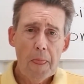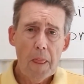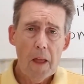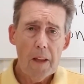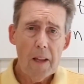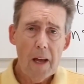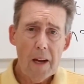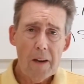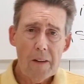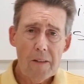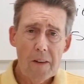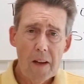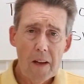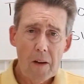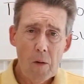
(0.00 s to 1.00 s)
Now, that
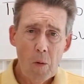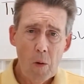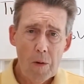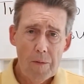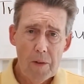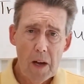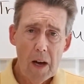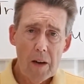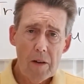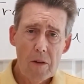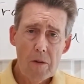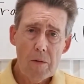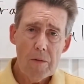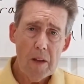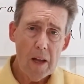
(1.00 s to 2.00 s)
is a core
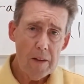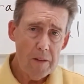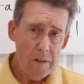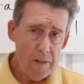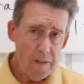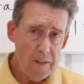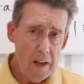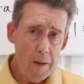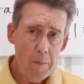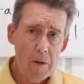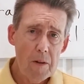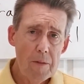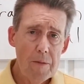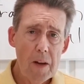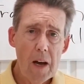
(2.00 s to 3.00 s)
value, that's a
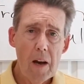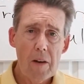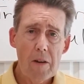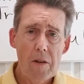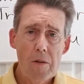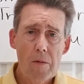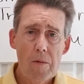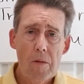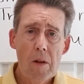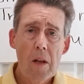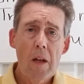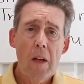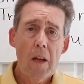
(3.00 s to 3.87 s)
statement of value